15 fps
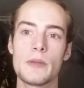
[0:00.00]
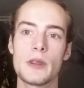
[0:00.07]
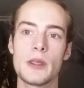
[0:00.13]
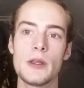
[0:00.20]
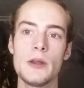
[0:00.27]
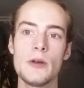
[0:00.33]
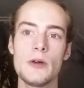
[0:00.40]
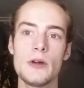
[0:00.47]

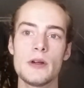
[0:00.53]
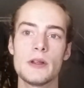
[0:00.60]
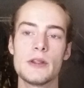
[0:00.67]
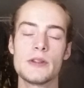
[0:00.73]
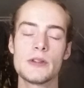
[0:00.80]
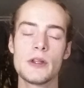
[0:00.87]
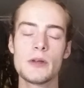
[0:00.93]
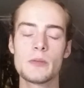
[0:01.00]
here
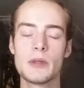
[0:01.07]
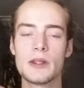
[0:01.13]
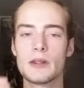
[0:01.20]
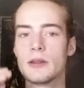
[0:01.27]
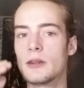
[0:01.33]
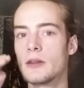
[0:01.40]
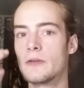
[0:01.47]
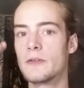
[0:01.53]
is not
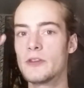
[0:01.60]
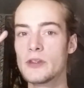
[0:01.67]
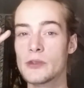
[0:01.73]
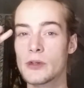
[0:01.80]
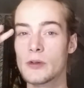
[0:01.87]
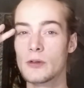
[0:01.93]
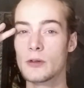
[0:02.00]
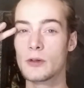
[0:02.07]
meant the
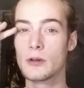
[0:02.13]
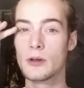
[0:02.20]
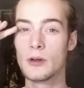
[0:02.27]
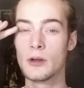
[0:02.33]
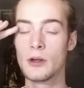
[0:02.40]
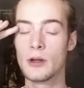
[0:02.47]
physical